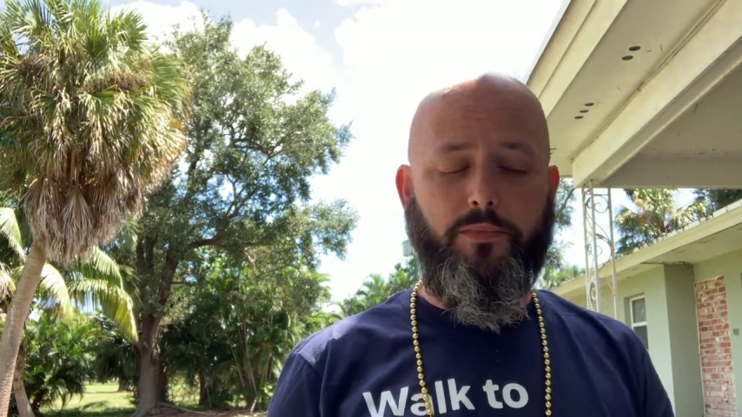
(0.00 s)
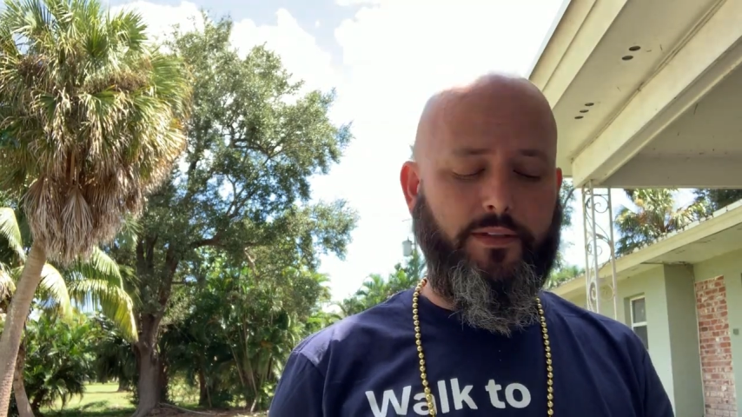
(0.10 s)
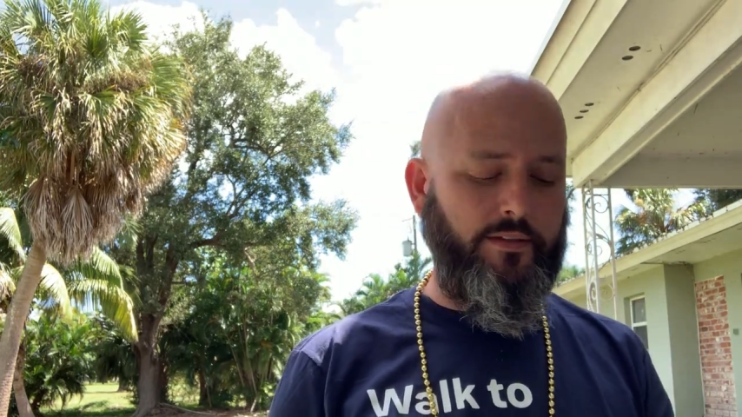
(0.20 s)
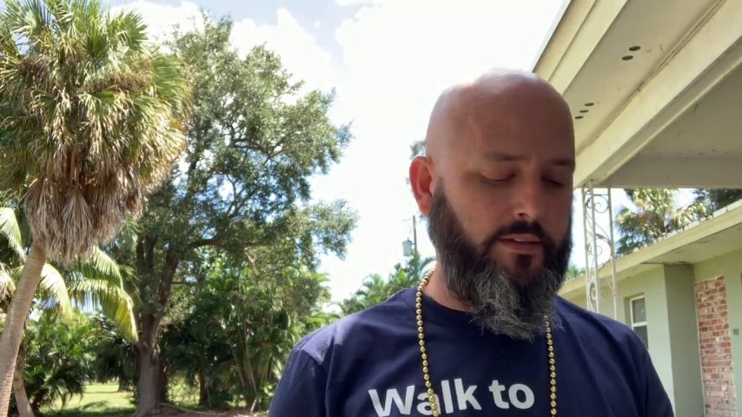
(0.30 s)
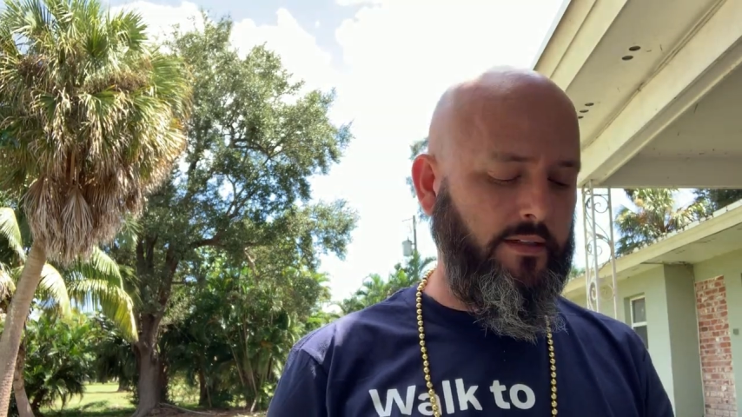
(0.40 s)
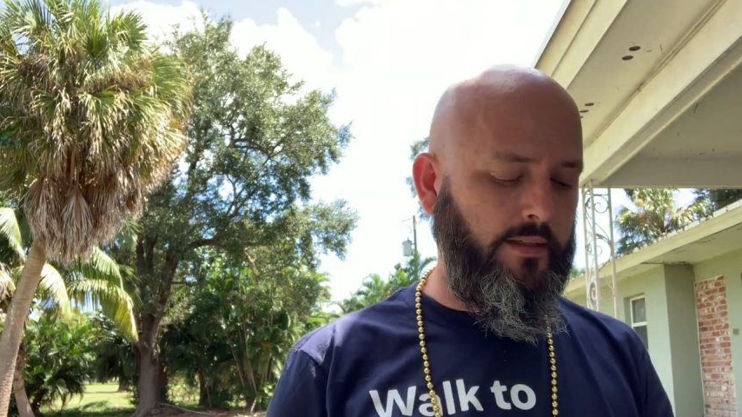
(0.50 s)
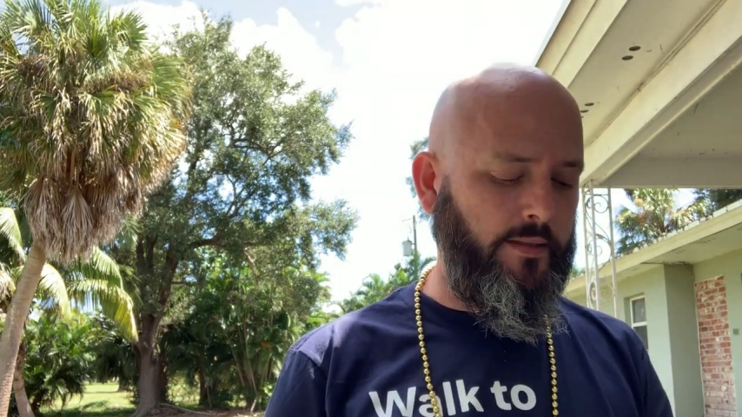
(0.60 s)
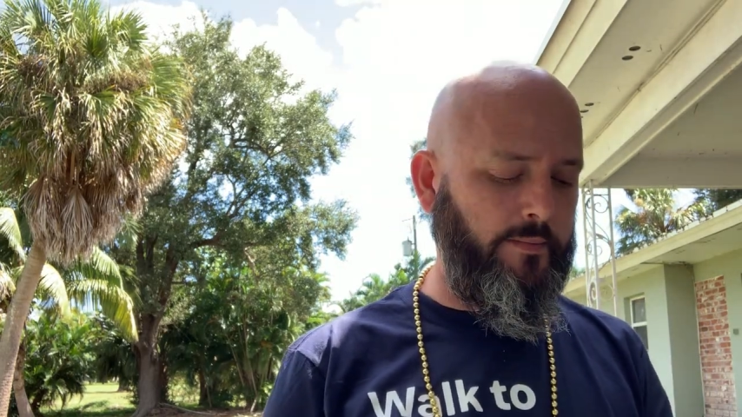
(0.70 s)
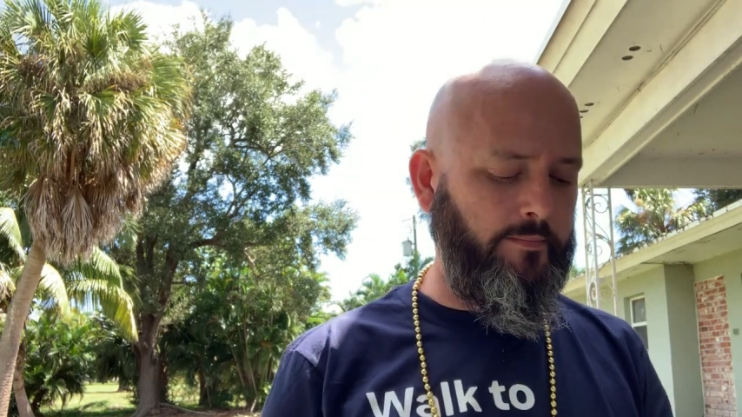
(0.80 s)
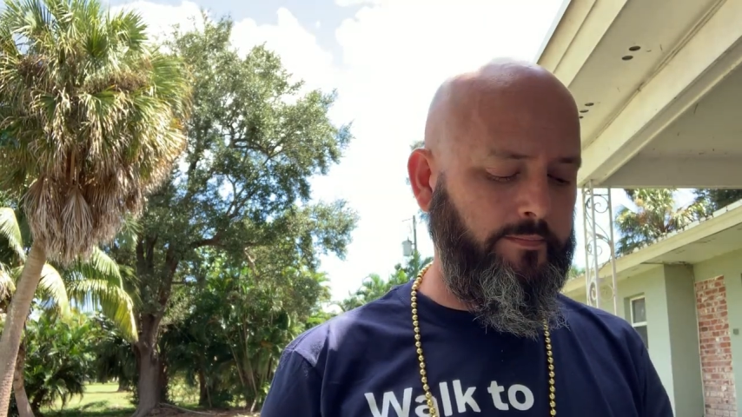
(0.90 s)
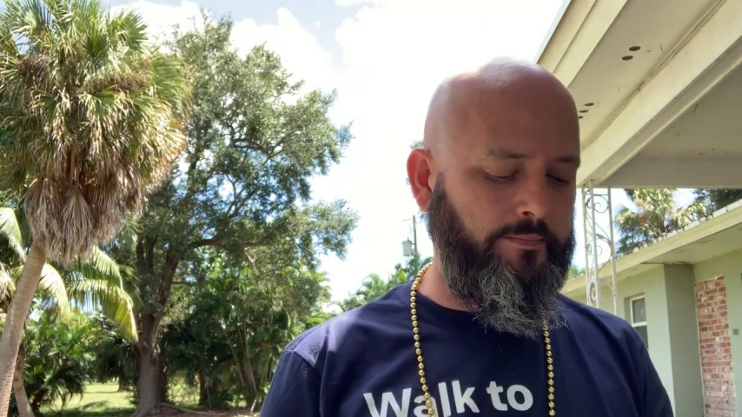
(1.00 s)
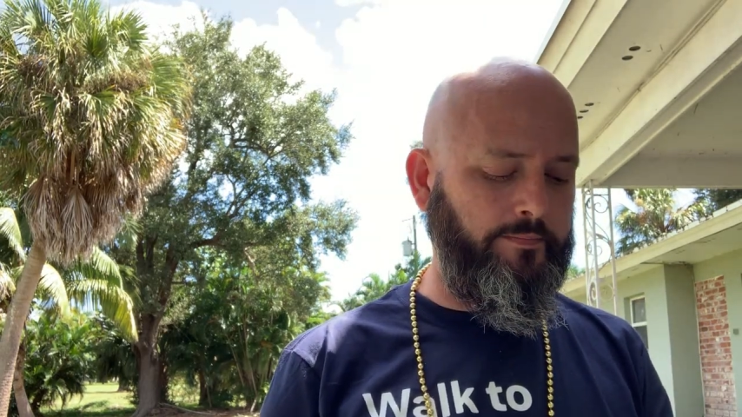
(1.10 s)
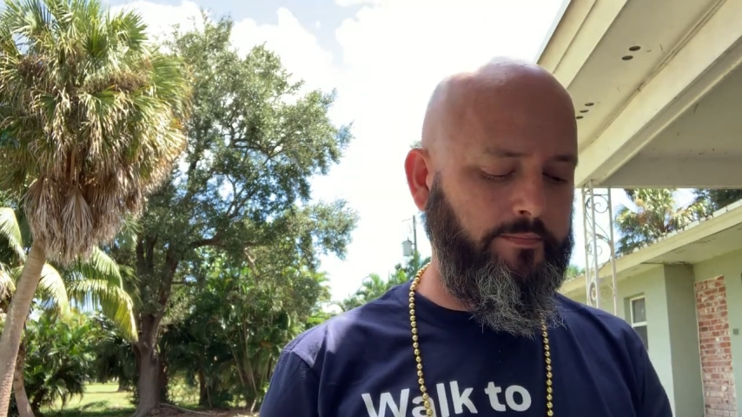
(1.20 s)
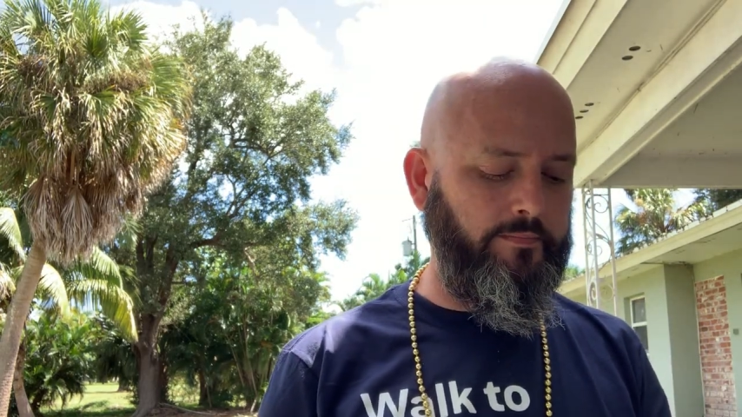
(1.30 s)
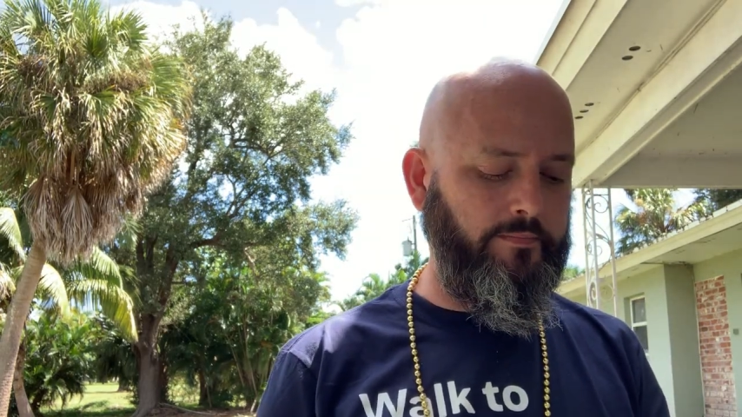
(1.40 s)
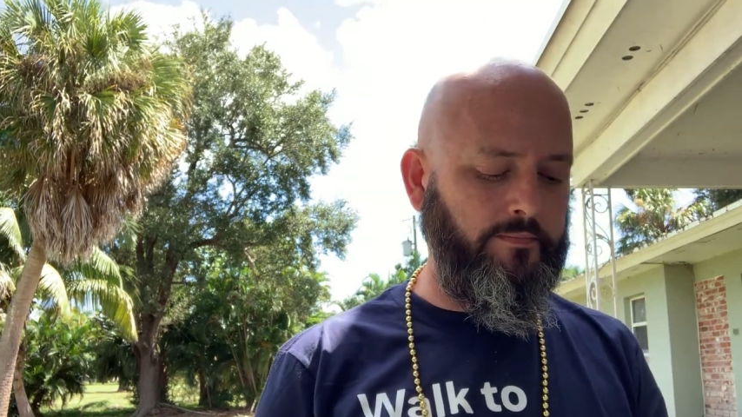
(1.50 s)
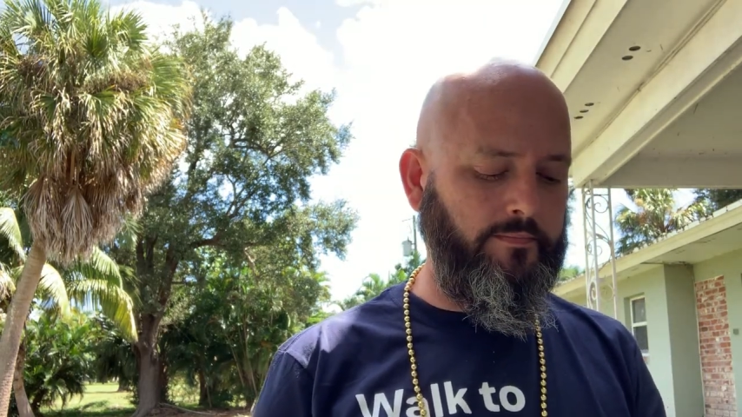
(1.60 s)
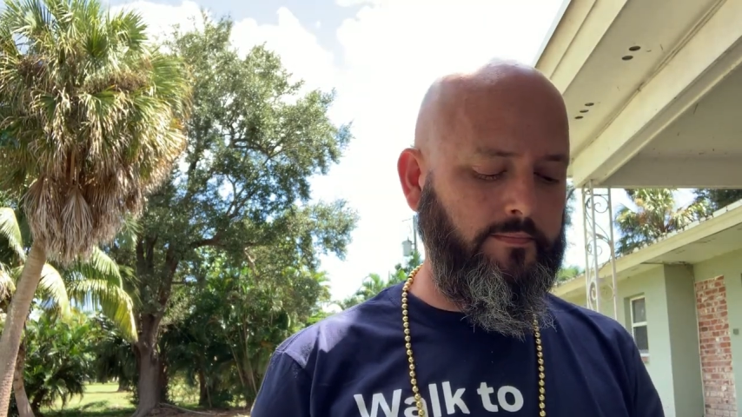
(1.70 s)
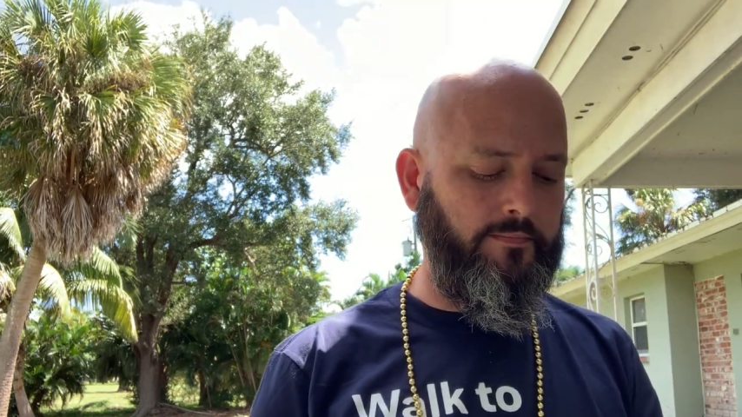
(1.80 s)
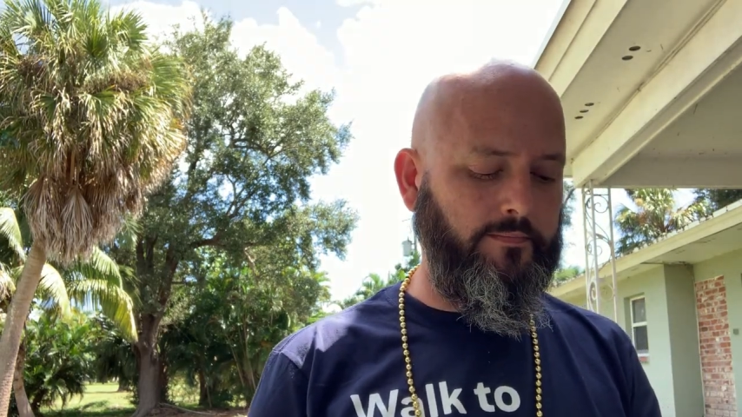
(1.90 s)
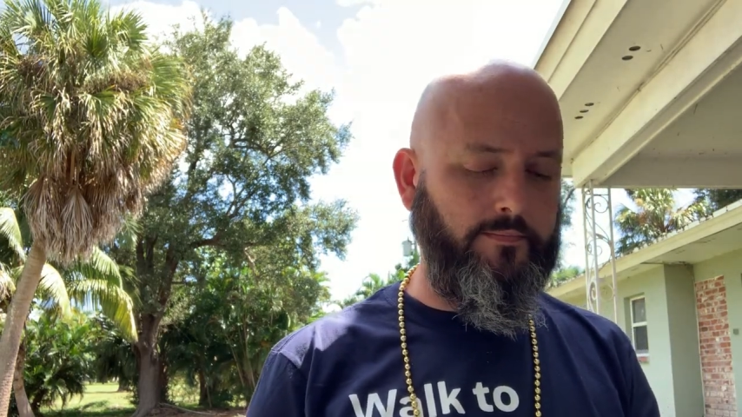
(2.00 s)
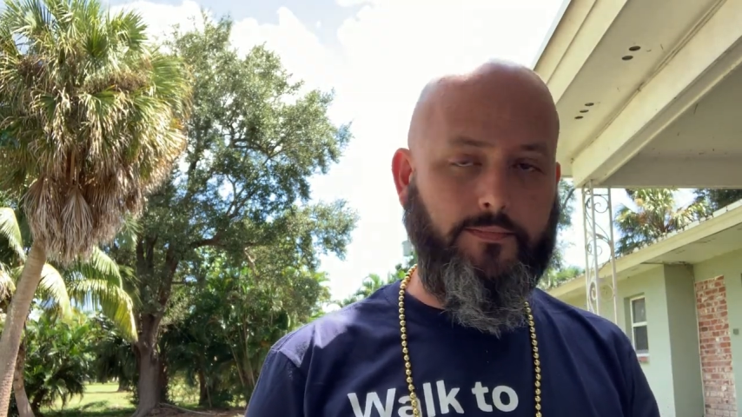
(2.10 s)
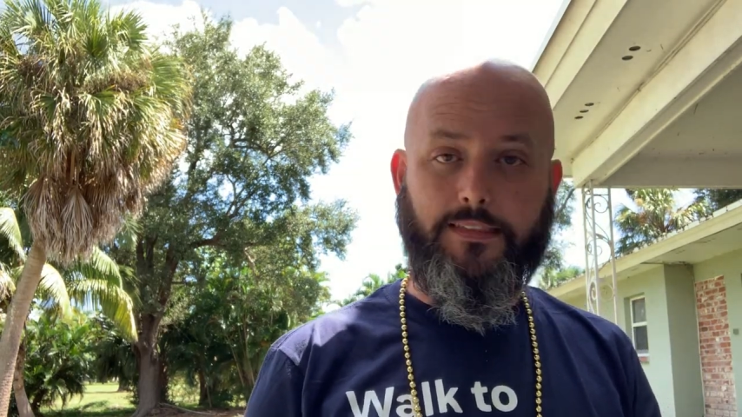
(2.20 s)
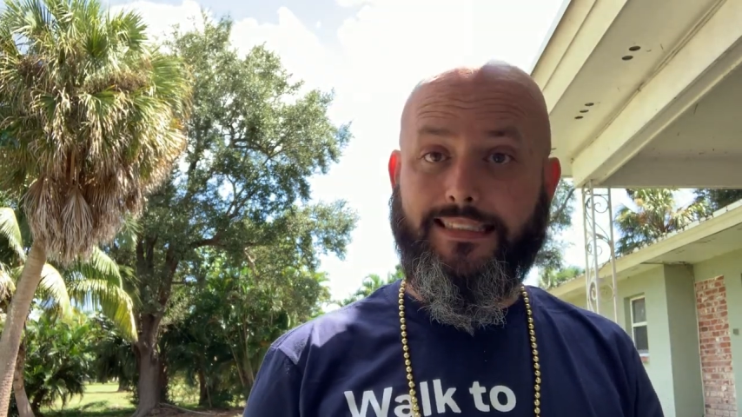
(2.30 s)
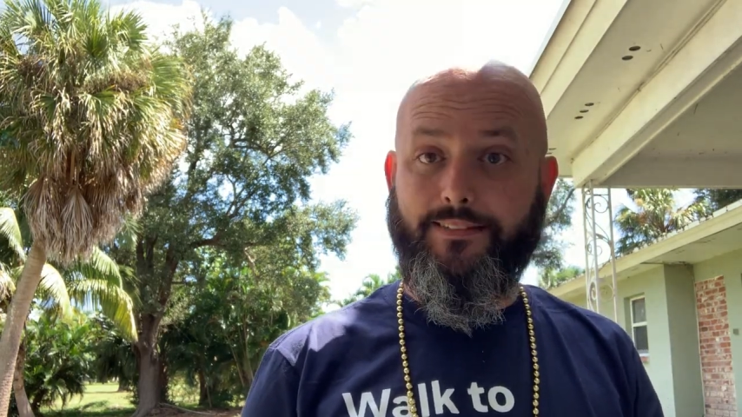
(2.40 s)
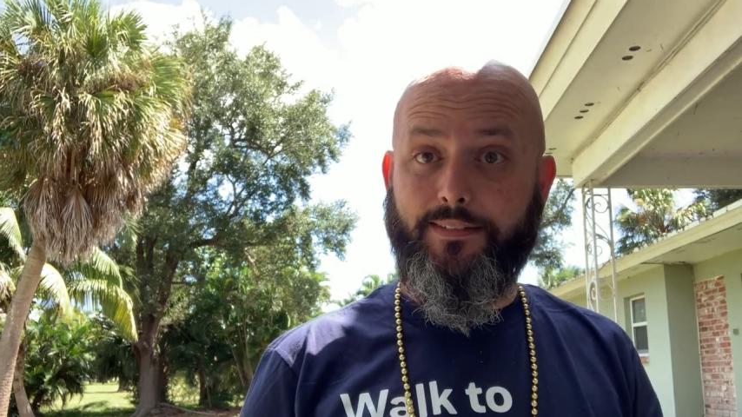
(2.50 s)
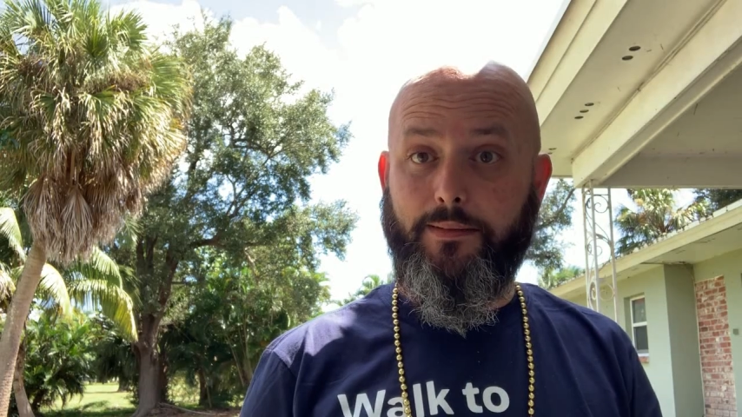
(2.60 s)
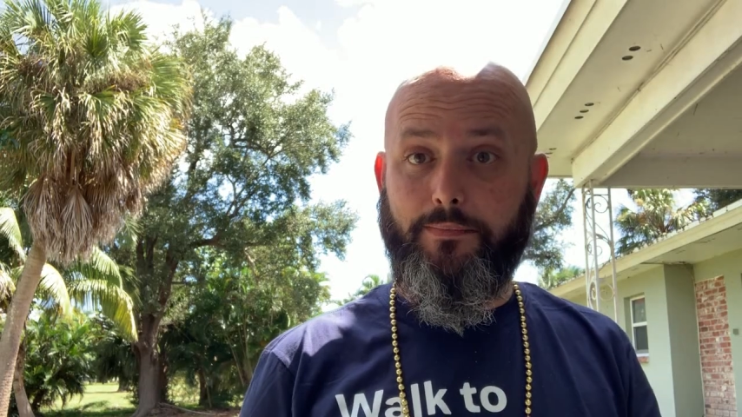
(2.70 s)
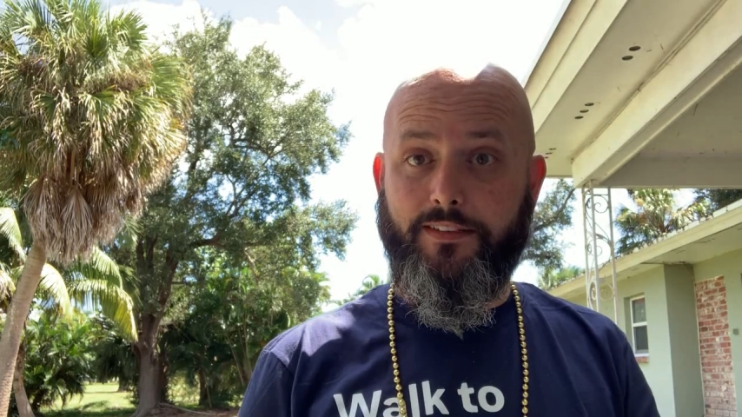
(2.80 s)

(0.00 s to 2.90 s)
but if I